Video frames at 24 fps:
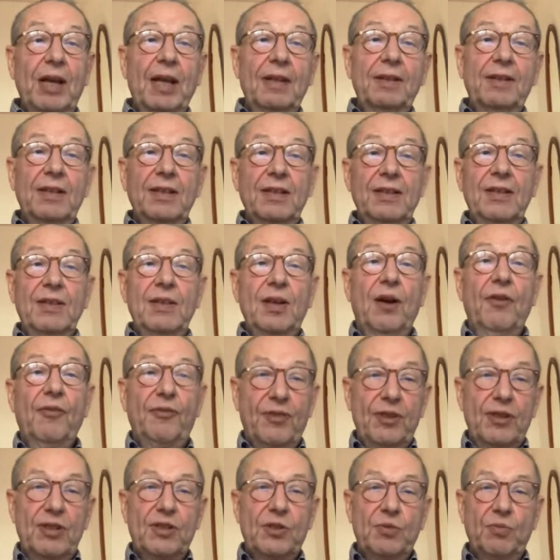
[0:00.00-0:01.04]
had in the
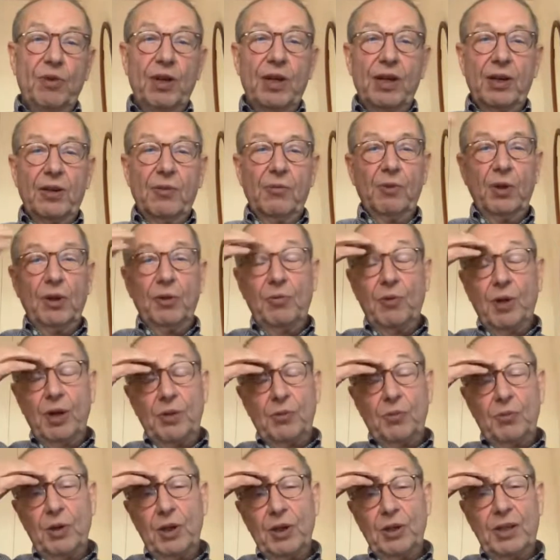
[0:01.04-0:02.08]
office where we
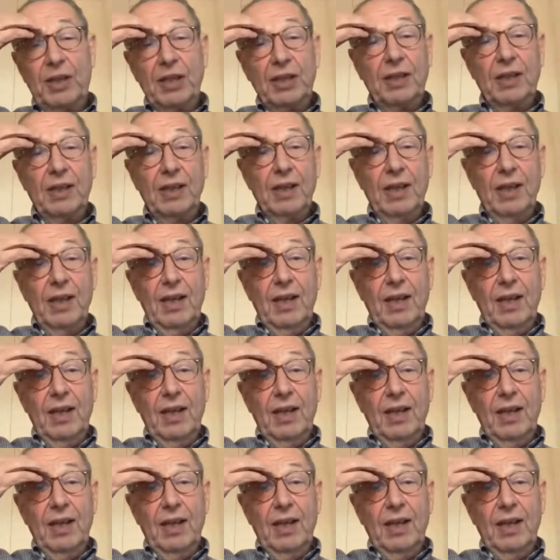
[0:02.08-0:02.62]
were working